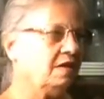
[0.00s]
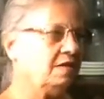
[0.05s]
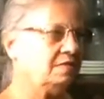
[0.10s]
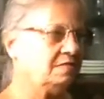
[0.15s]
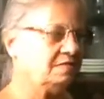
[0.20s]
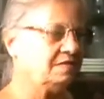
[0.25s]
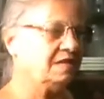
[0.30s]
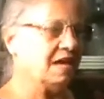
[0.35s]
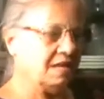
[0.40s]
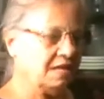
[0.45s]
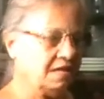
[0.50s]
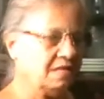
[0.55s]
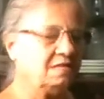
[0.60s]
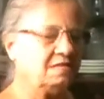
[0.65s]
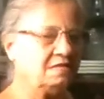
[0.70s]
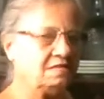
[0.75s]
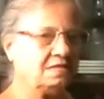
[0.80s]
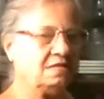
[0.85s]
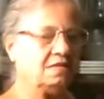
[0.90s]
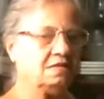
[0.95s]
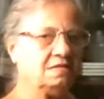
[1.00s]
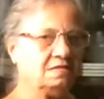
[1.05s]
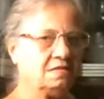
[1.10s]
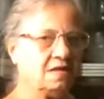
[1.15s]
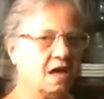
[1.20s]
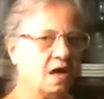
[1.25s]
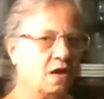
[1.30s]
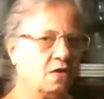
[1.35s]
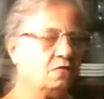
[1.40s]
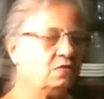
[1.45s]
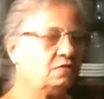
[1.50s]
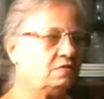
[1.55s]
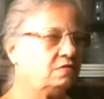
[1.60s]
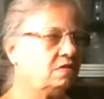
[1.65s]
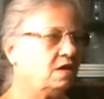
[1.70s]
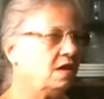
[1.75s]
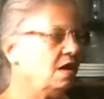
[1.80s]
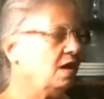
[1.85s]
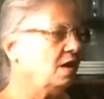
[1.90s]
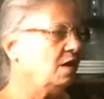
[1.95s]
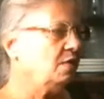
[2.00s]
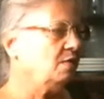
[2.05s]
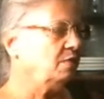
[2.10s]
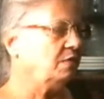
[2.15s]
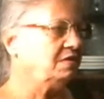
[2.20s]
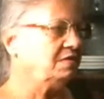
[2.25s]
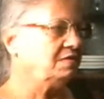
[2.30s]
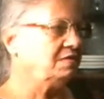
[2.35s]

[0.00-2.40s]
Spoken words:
his tenants in his house. We